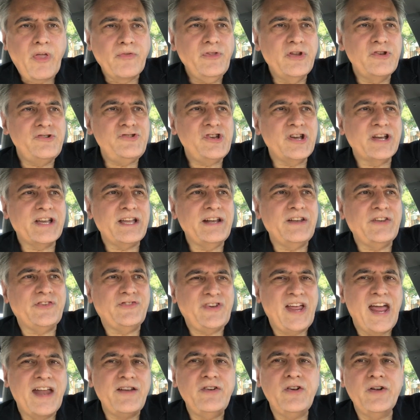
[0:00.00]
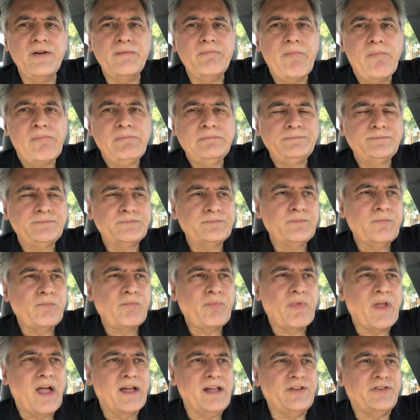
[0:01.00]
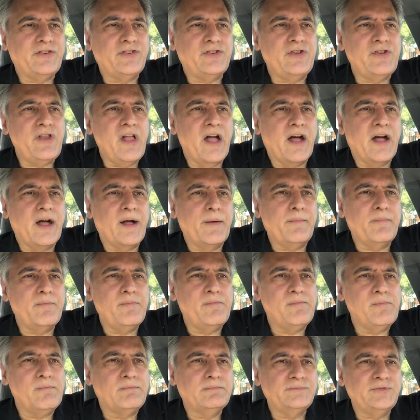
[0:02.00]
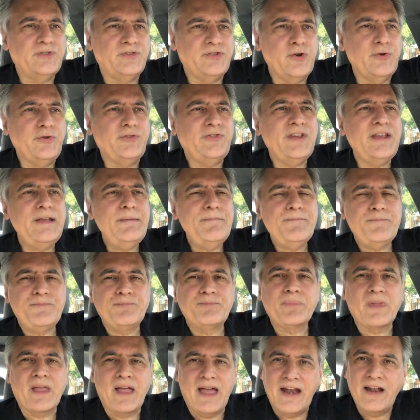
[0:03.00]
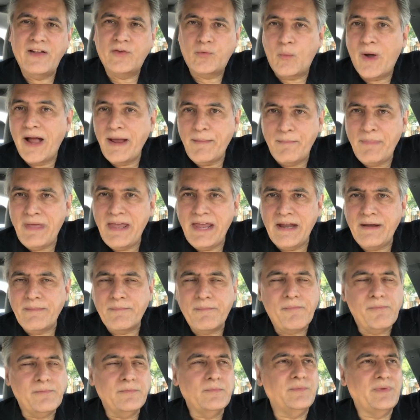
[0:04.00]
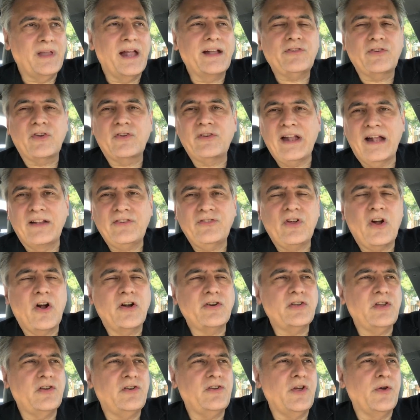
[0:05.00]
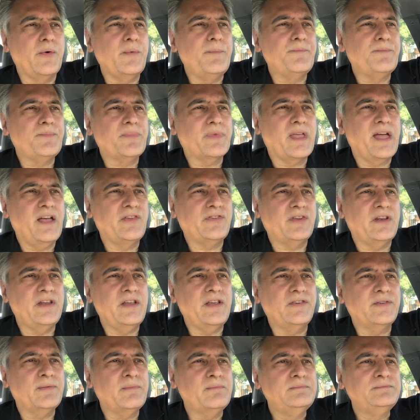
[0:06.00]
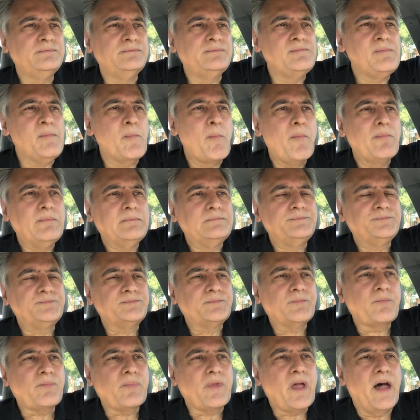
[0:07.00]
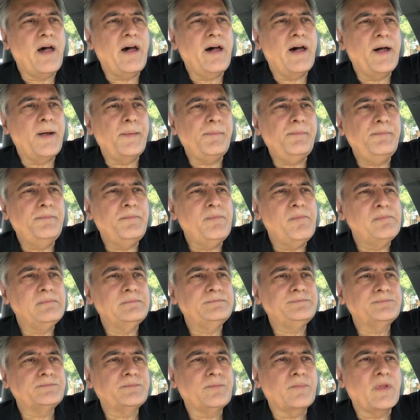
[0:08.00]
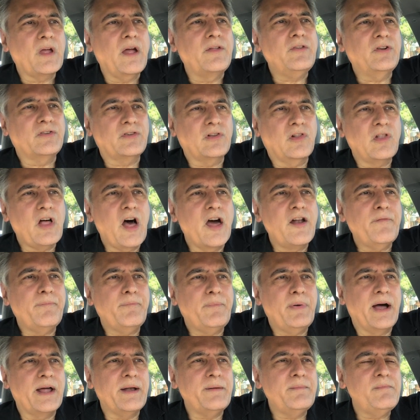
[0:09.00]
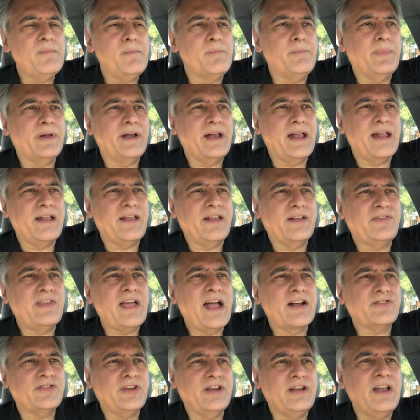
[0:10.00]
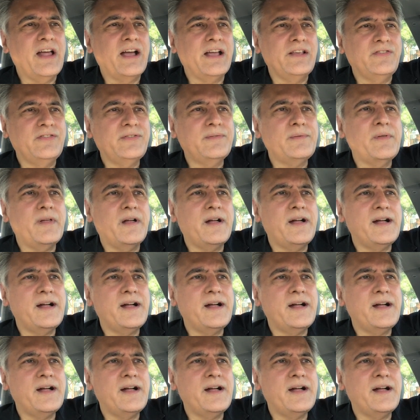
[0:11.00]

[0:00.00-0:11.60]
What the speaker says: The chicken is tender, it's juicy, and it's white meat, and that's hard to do as it is. There's a lot of bun, but it's actually nice.